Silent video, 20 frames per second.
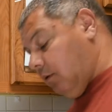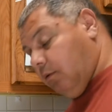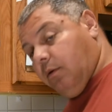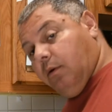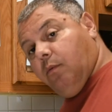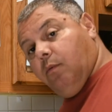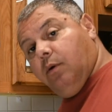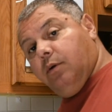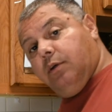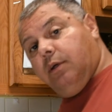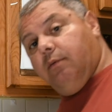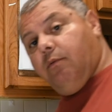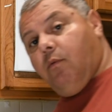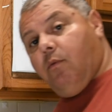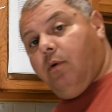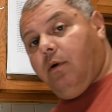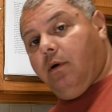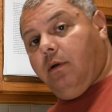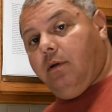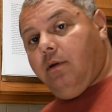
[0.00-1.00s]
I want to wish
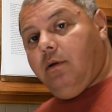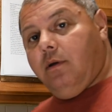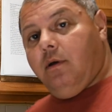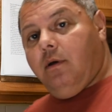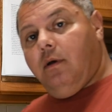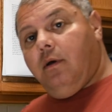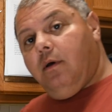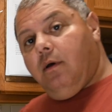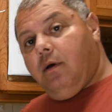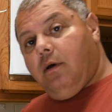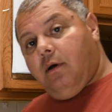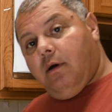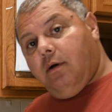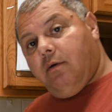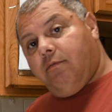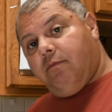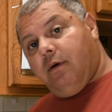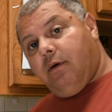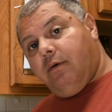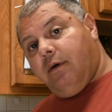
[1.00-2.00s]
everyone
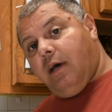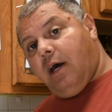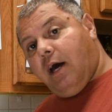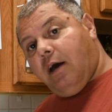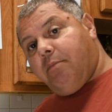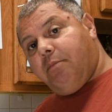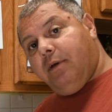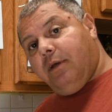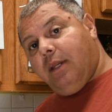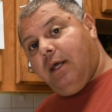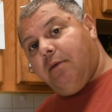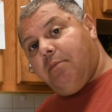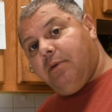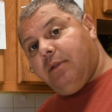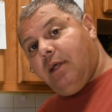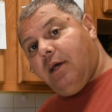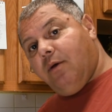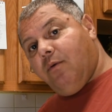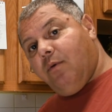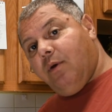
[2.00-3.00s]
a very happy Labor
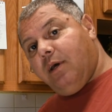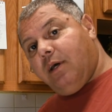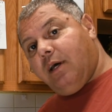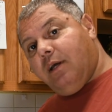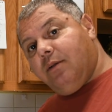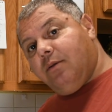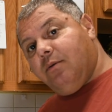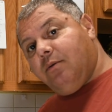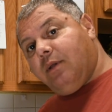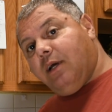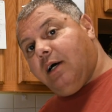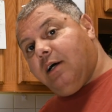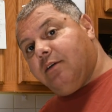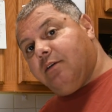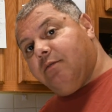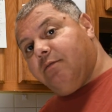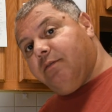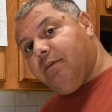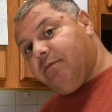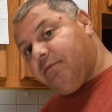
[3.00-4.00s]
Day weekend
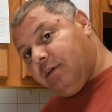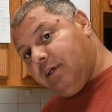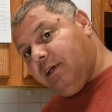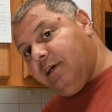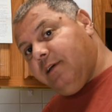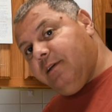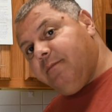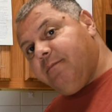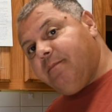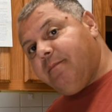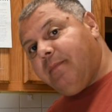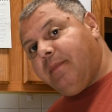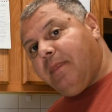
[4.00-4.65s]
2015.